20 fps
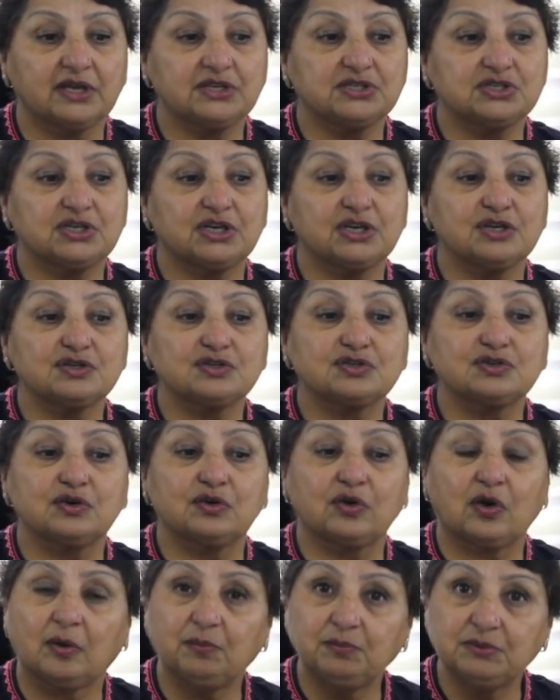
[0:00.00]

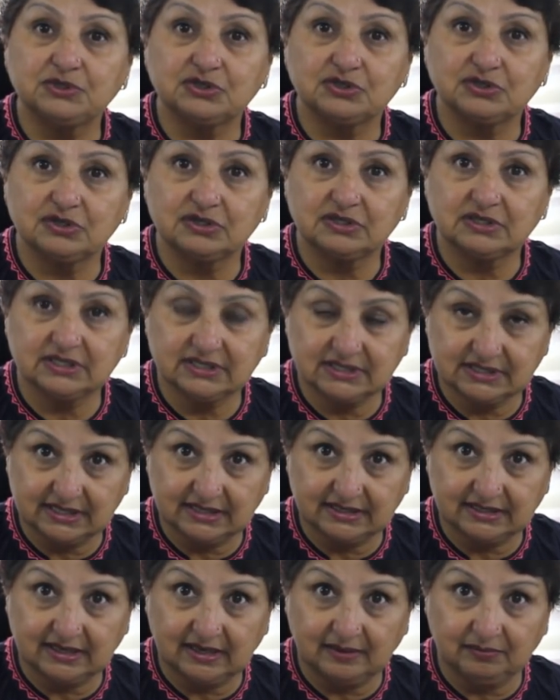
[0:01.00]
educational opportunities
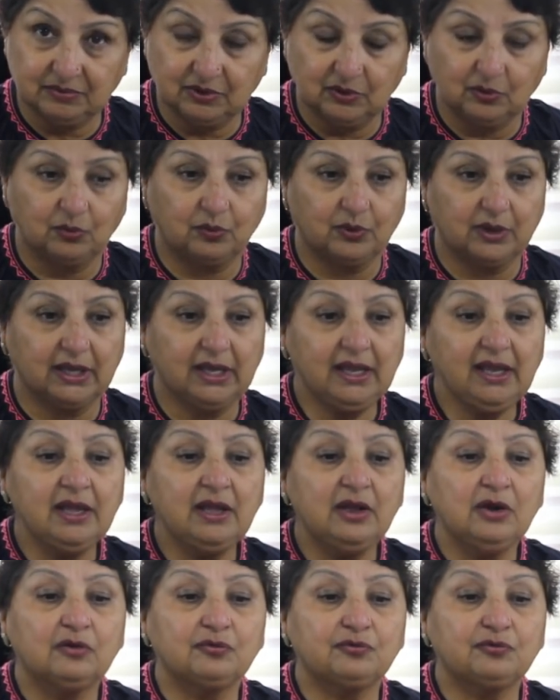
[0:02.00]
that come your way.